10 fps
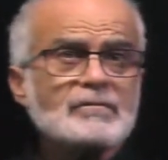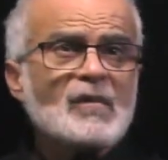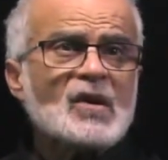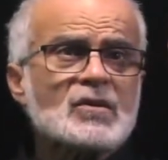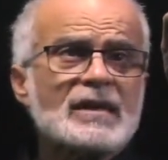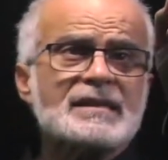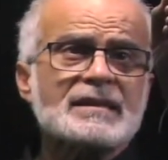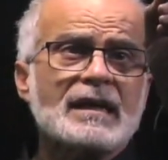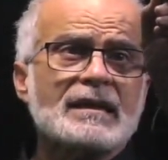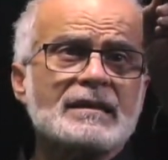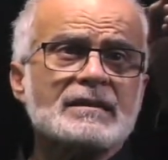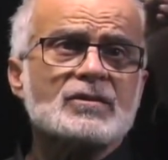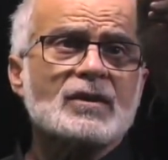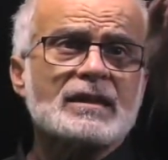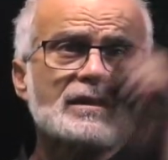So let us
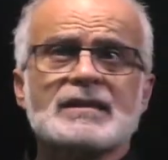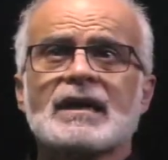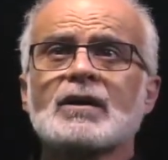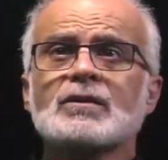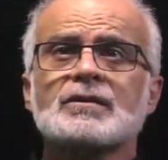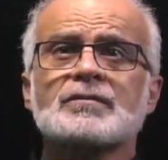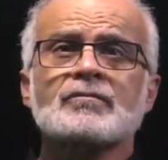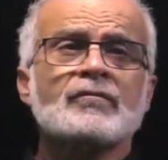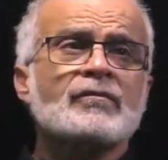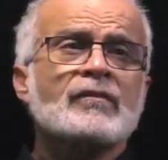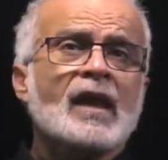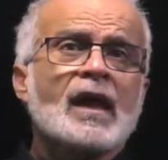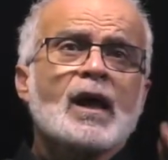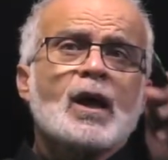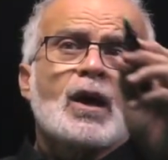write this out.
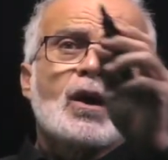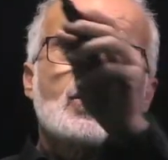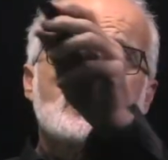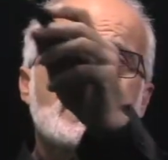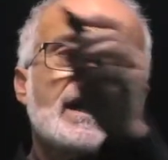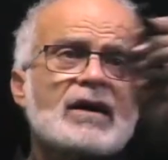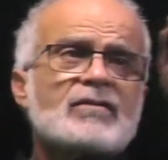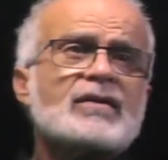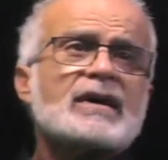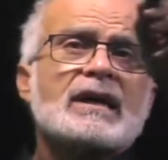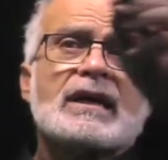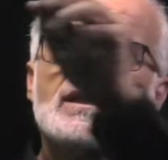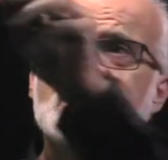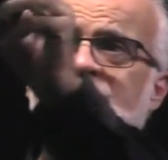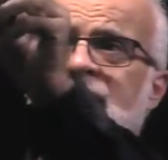We have
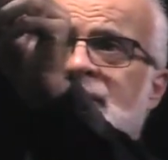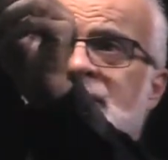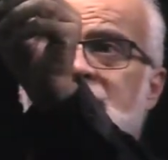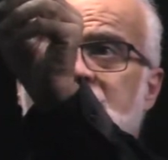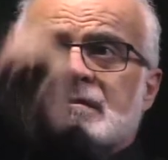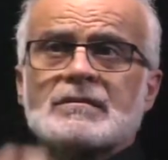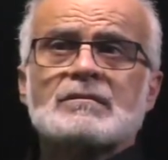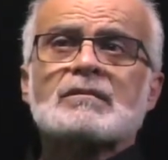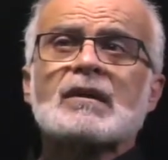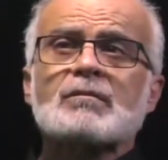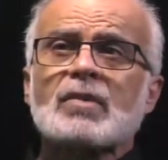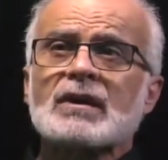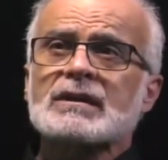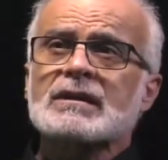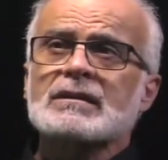the
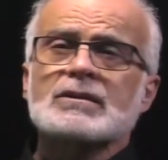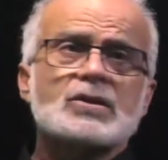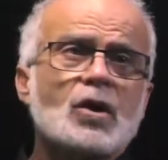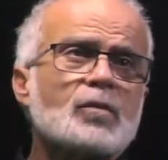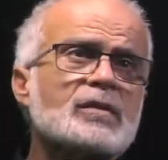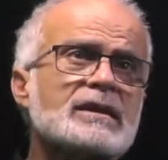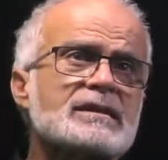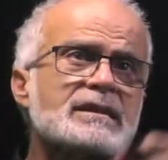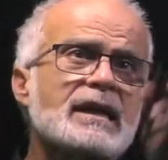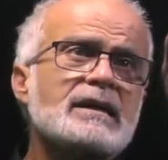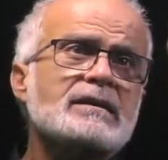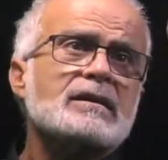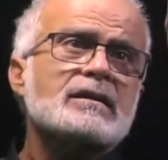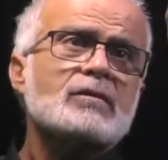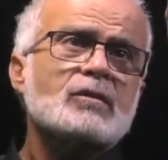particle doped state.
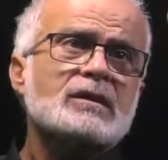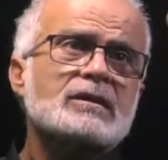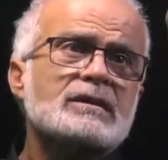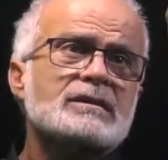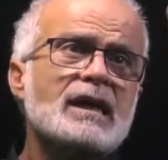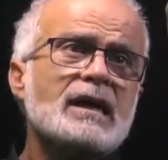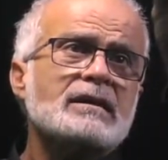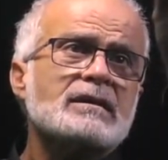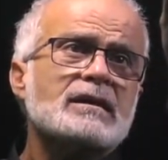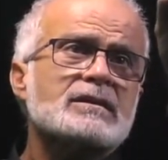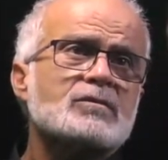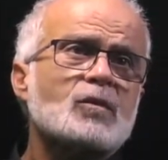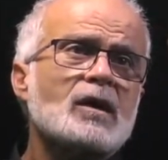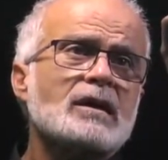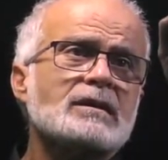What is that? That's
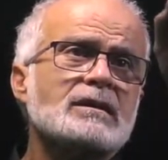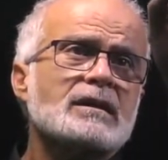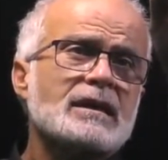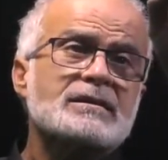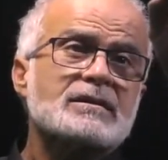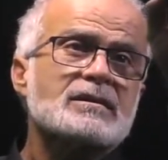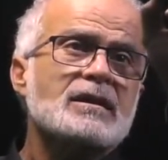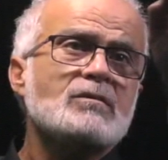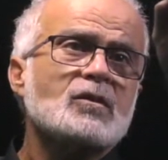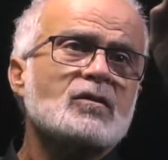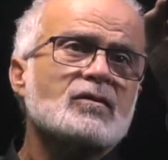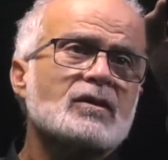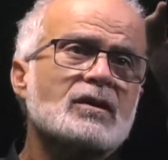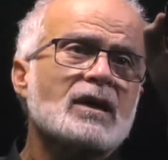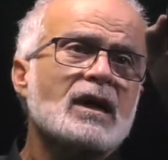1. That's the sum
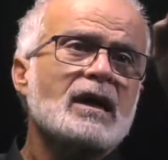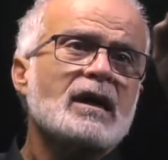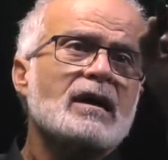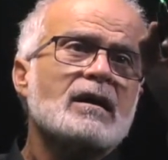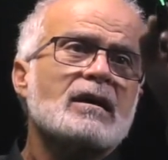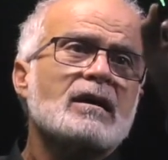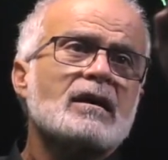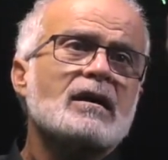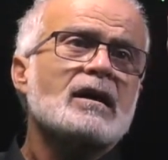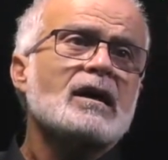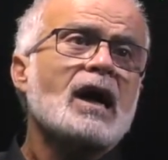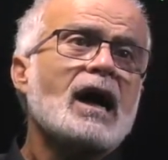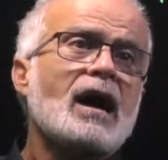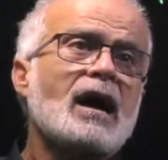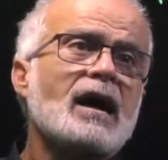over
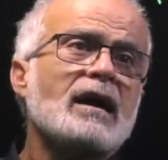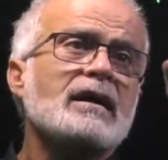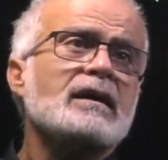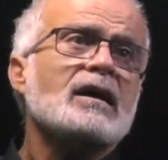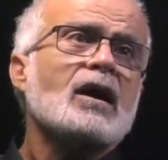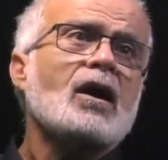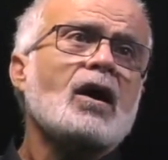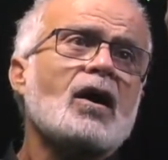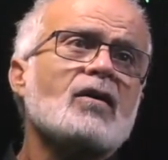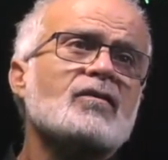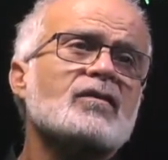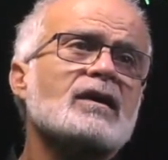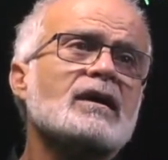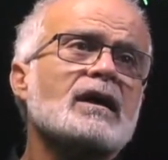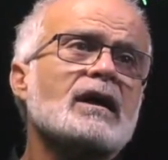I of
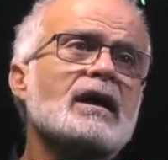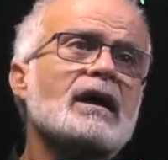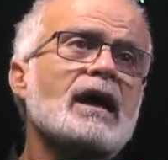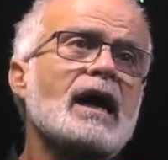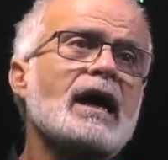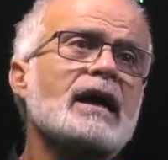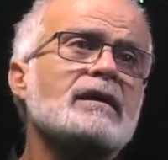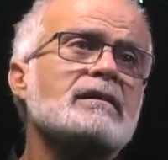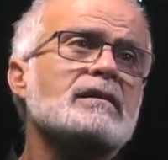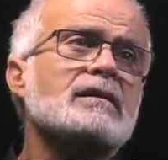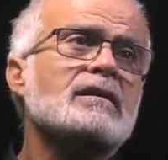n